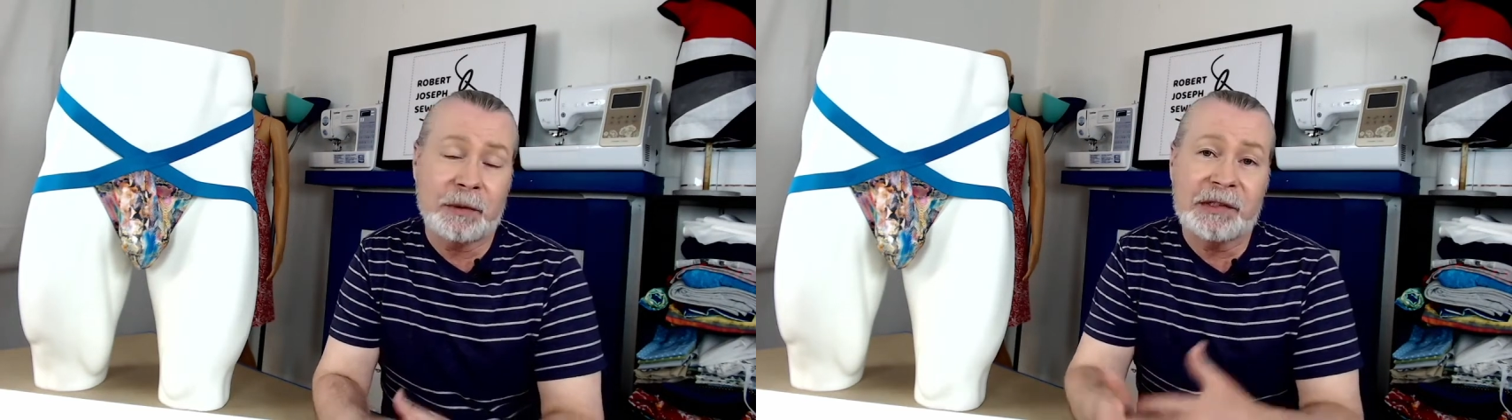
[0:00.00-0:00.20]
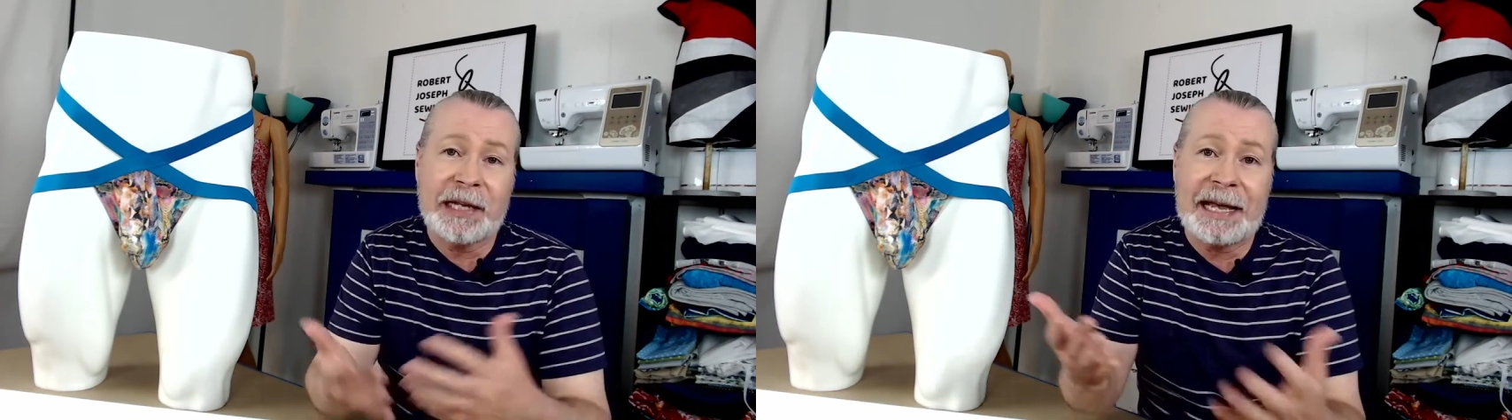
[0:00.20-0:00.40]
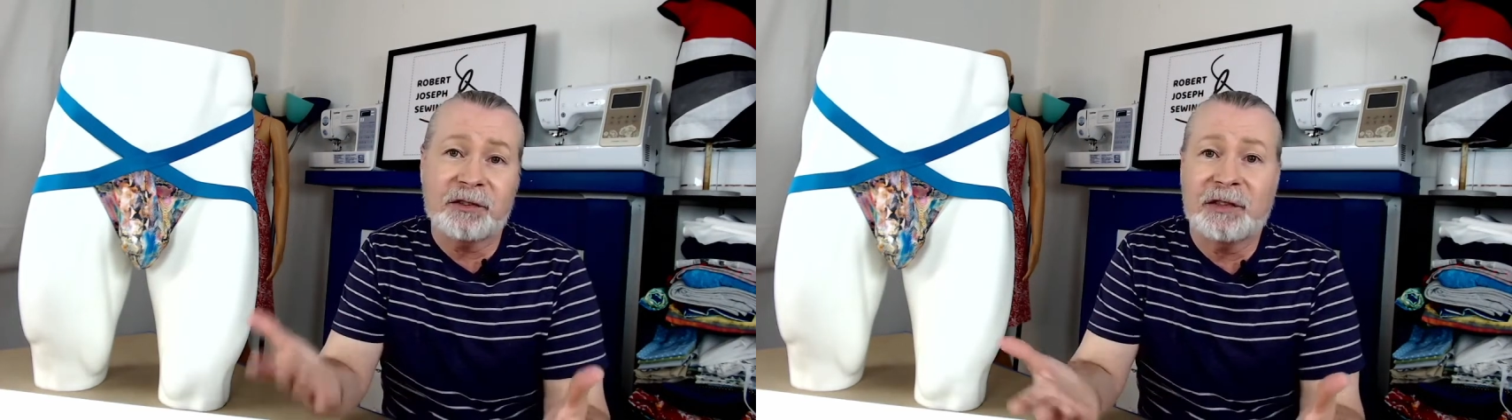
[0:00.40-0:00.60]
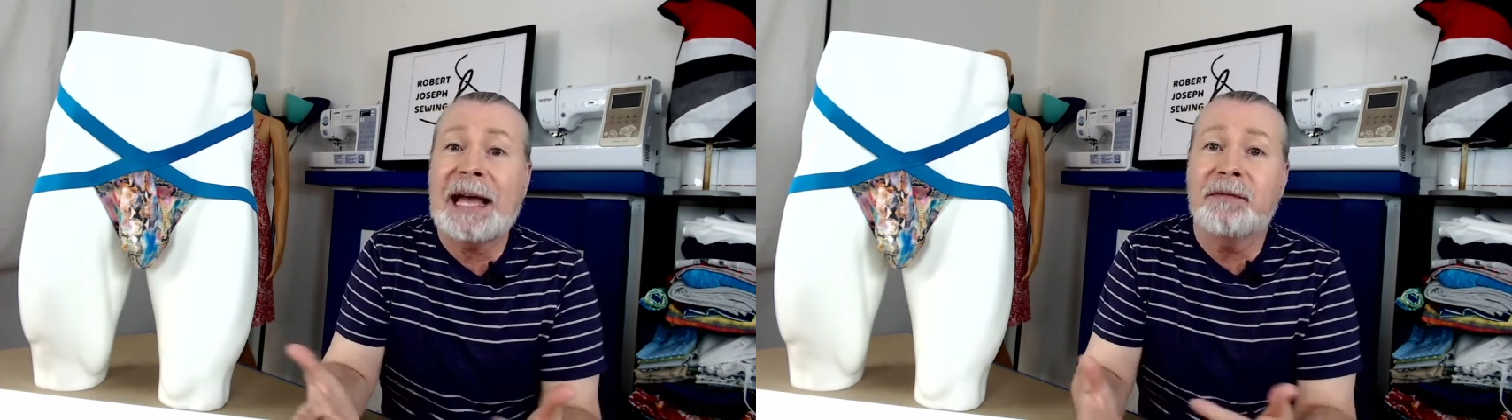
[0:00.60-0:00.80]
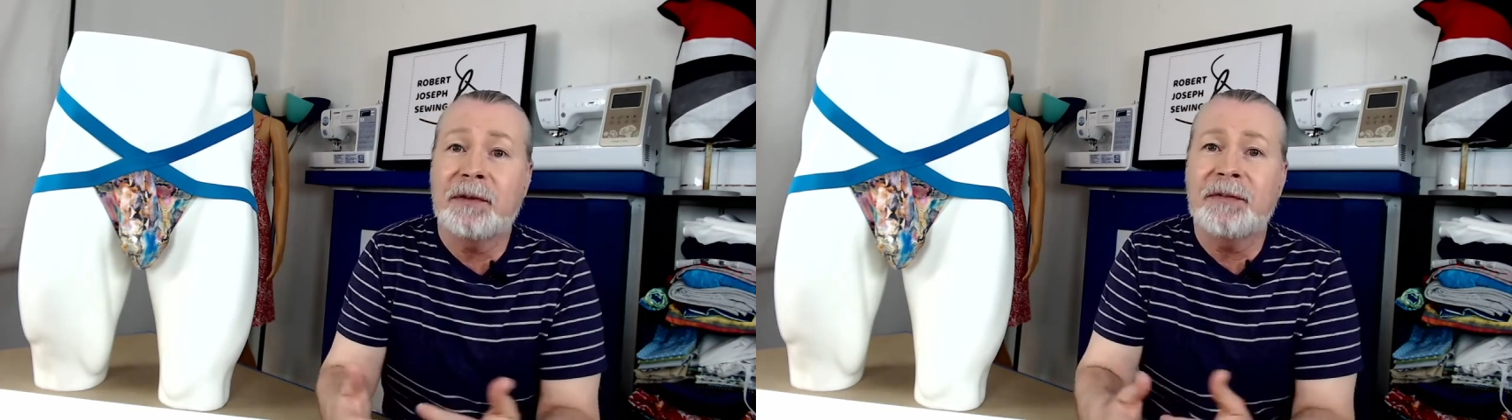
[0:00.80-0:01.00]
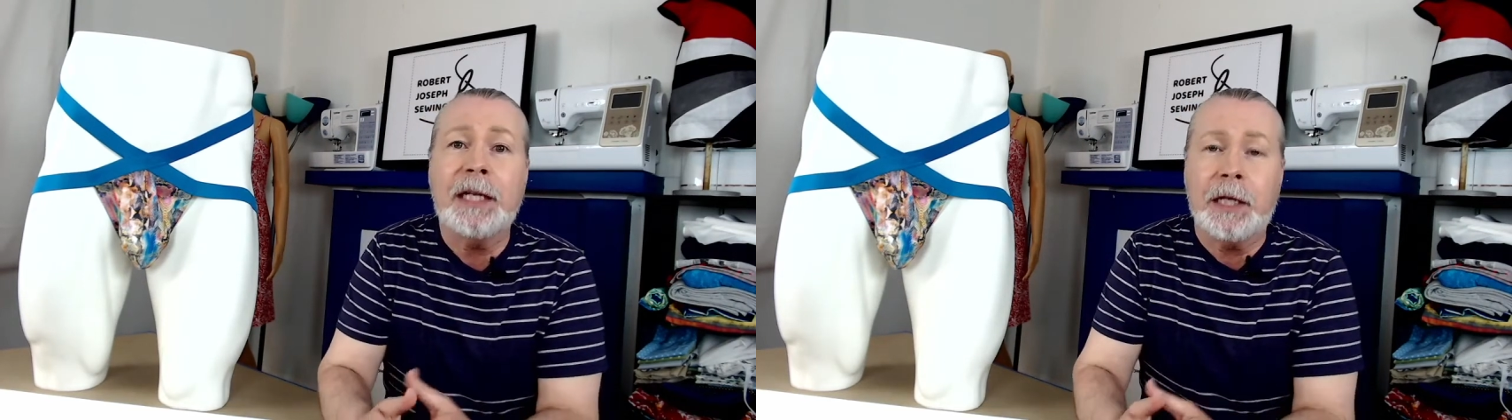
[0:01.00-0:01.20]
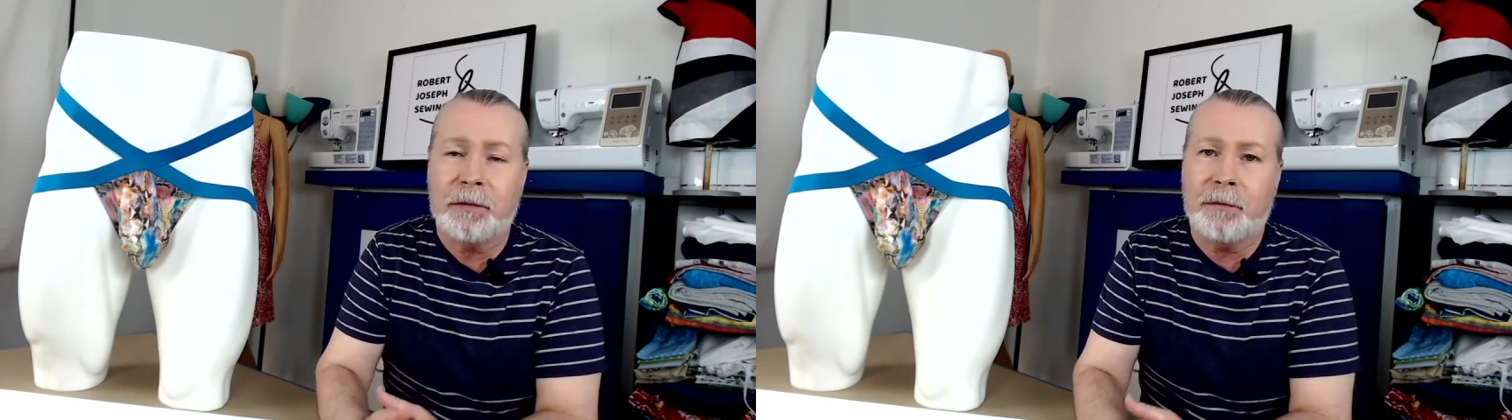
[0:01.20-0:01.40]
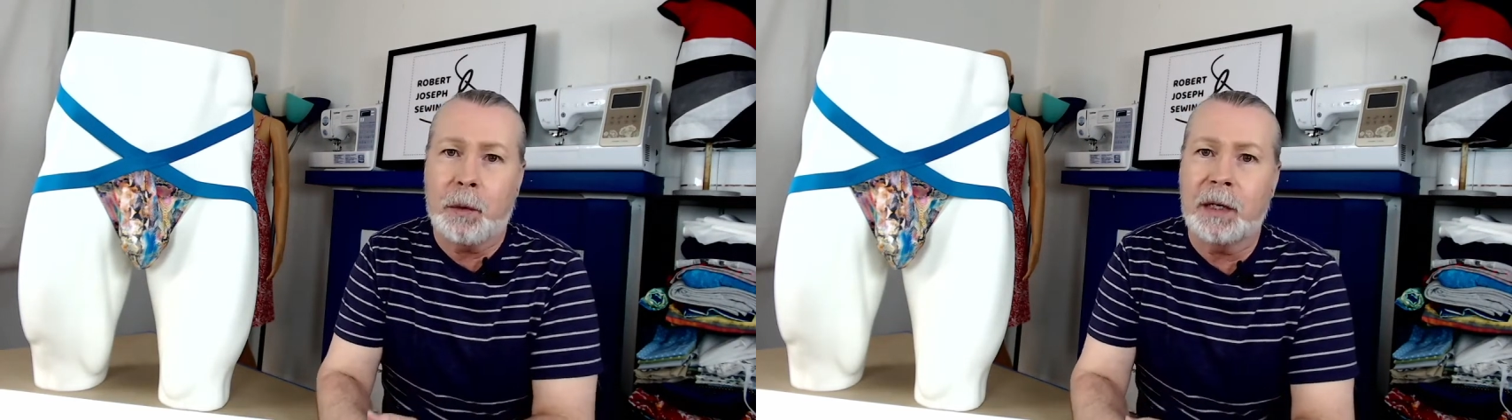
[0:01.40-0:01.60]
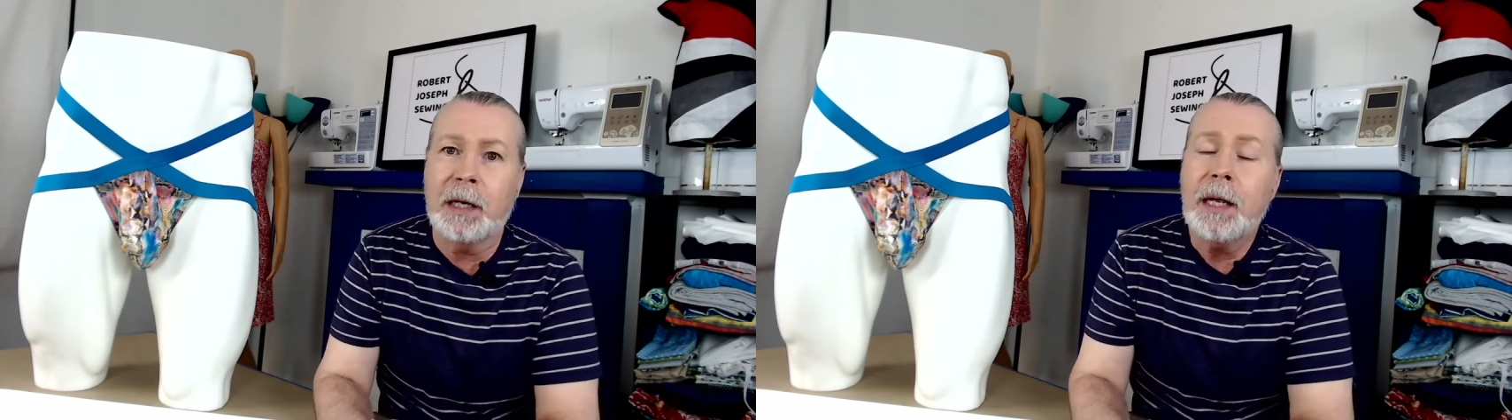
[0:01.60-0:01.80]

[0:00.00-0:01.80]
which I actually have a video for,